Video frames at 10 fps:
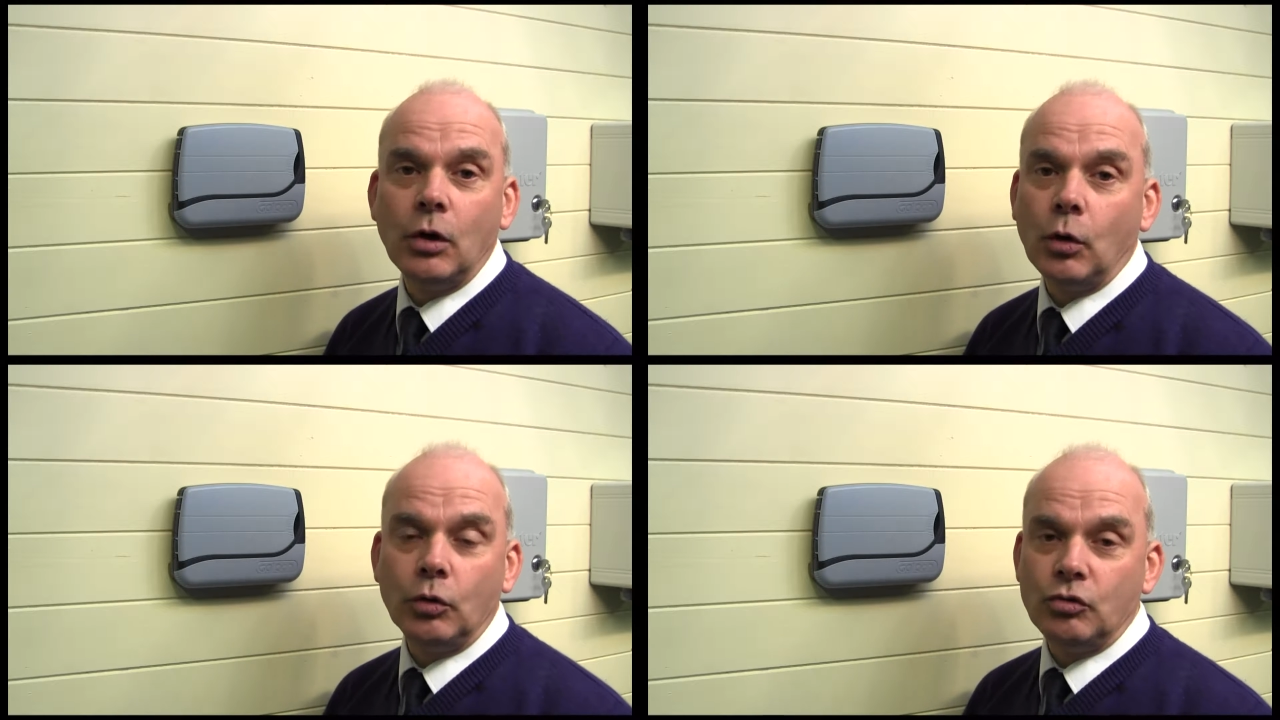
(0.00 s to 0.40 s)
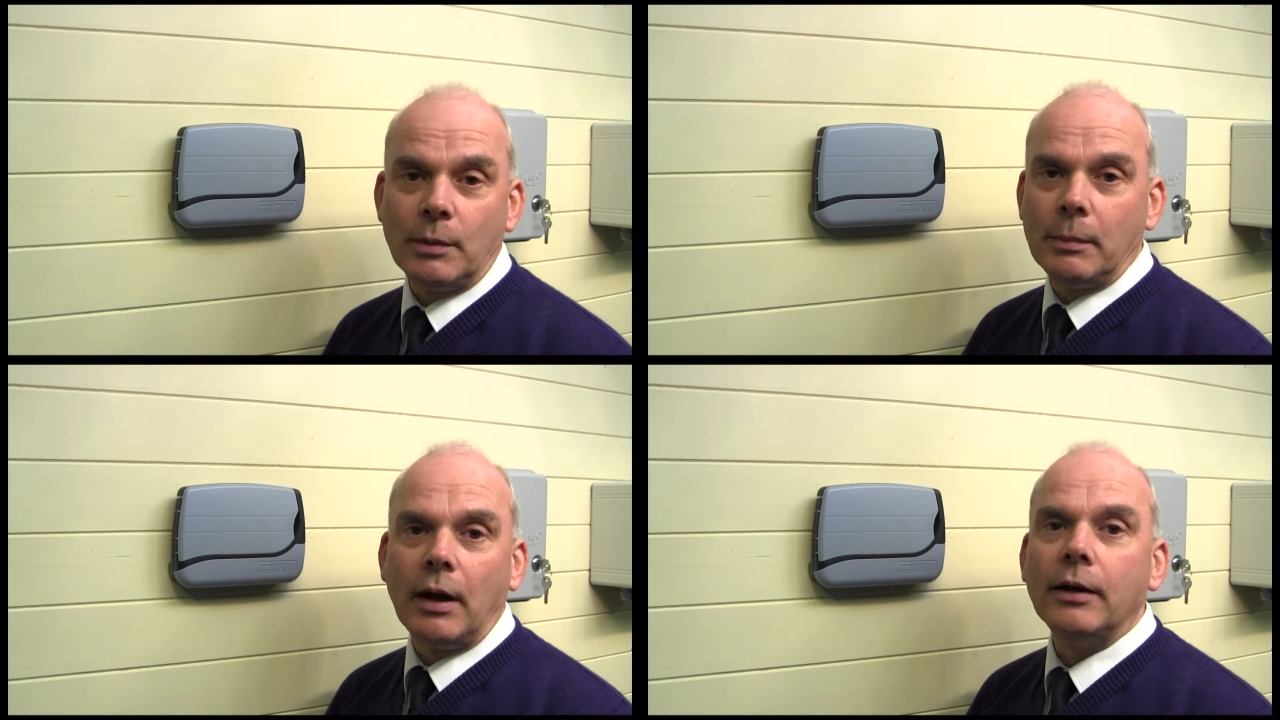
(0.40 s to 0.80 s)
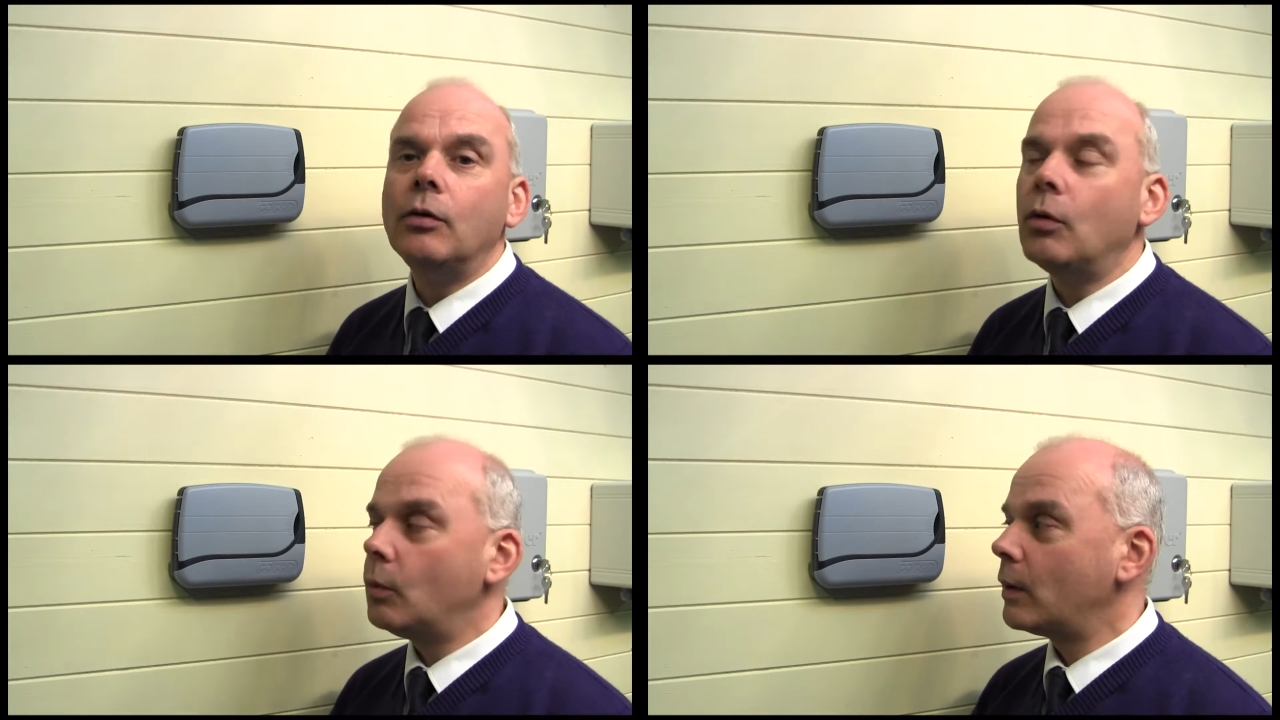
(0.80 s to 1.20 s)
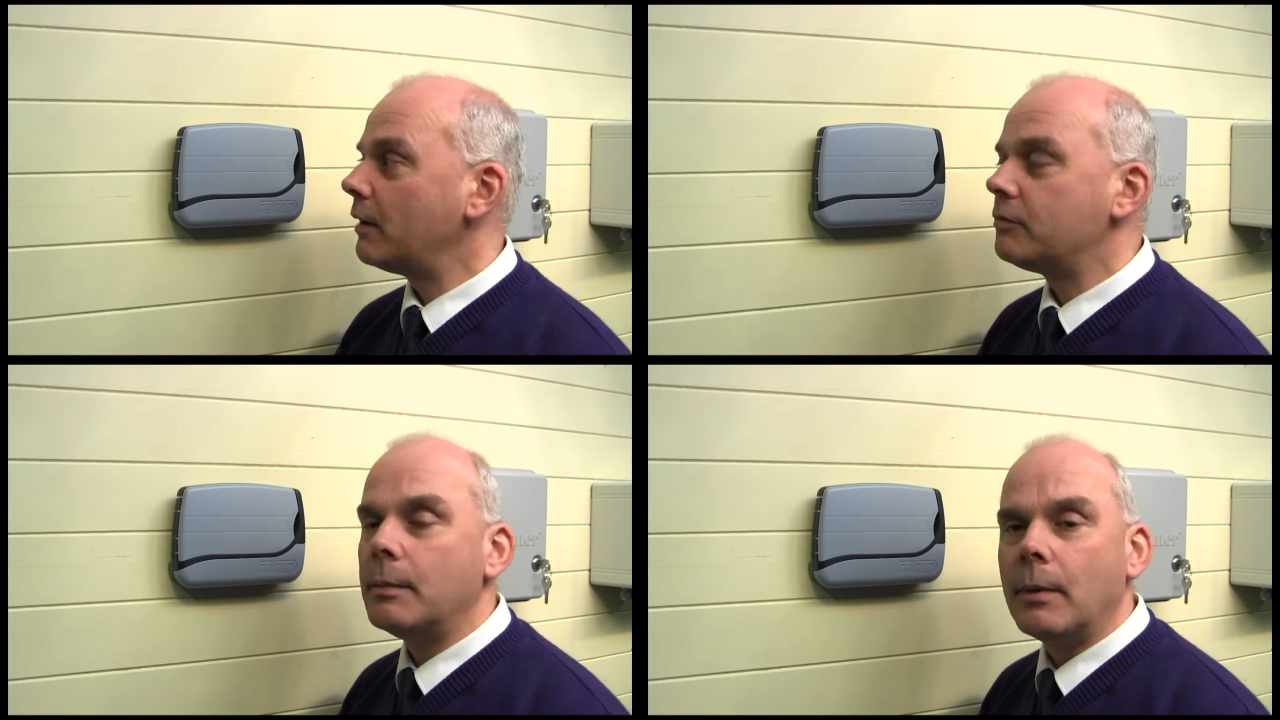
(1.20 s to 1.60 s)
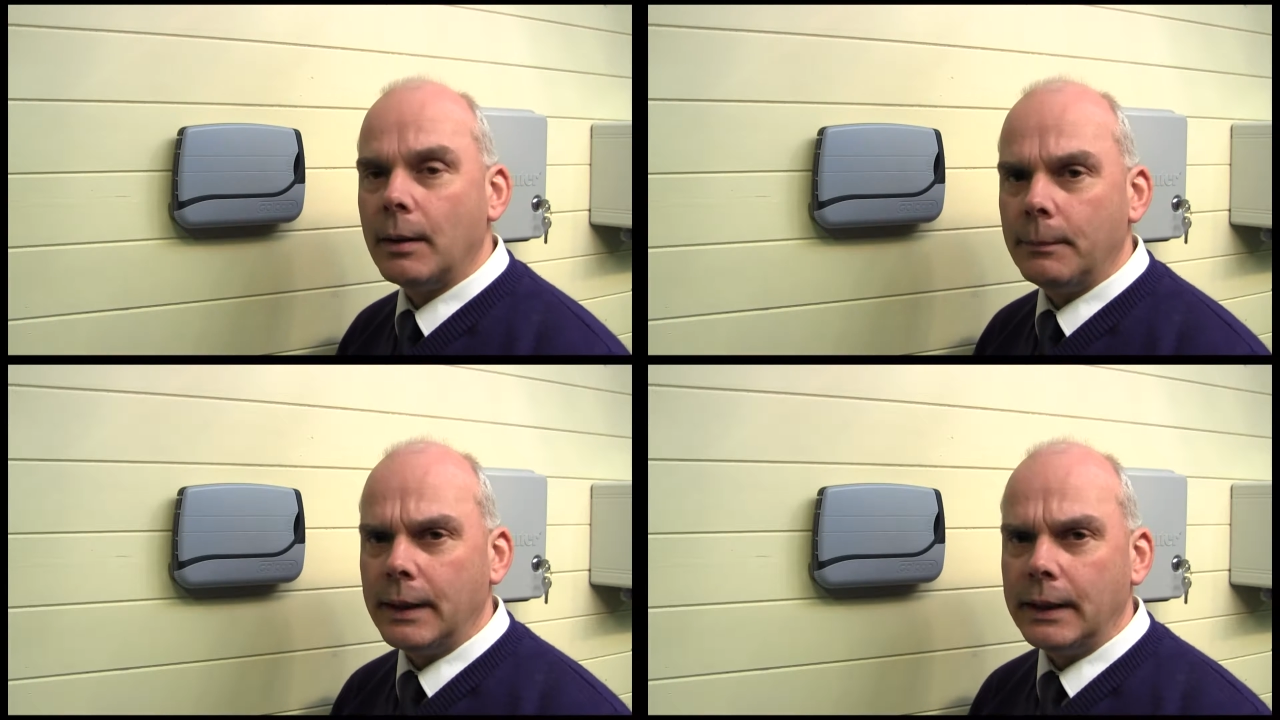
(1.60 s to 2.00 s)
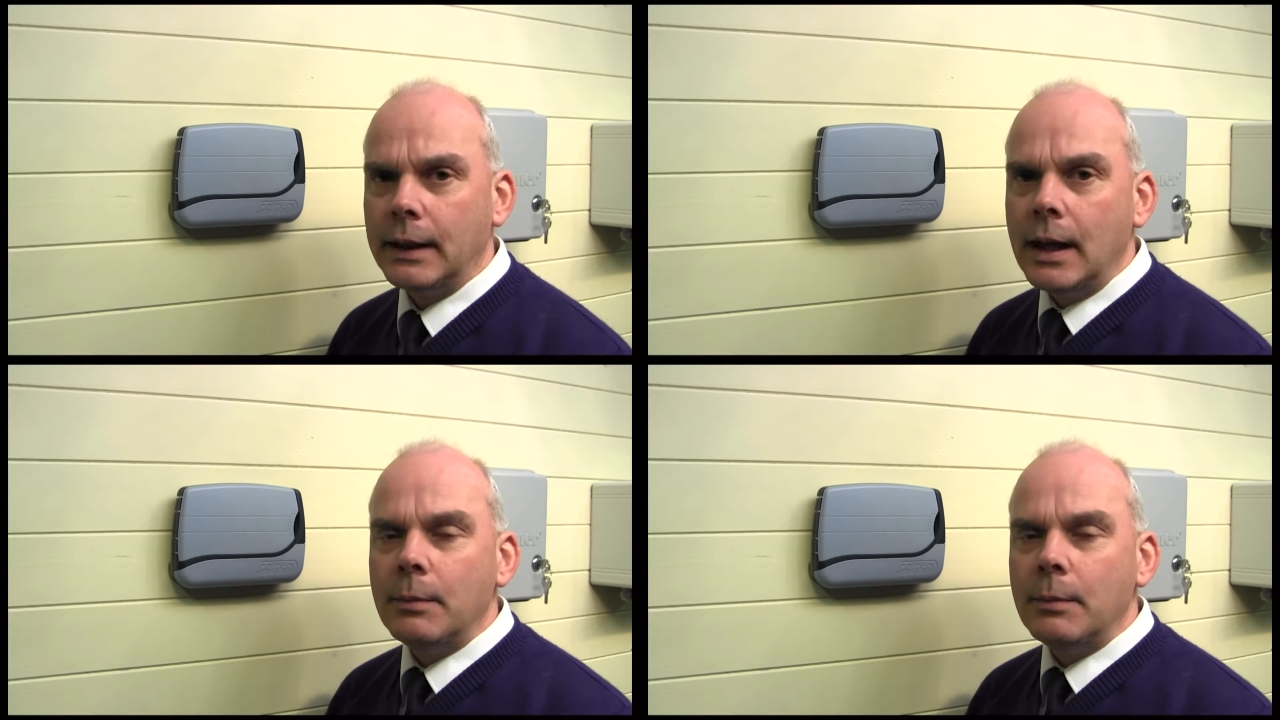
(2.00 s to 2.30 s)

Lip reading: or drip line or whatever it might be.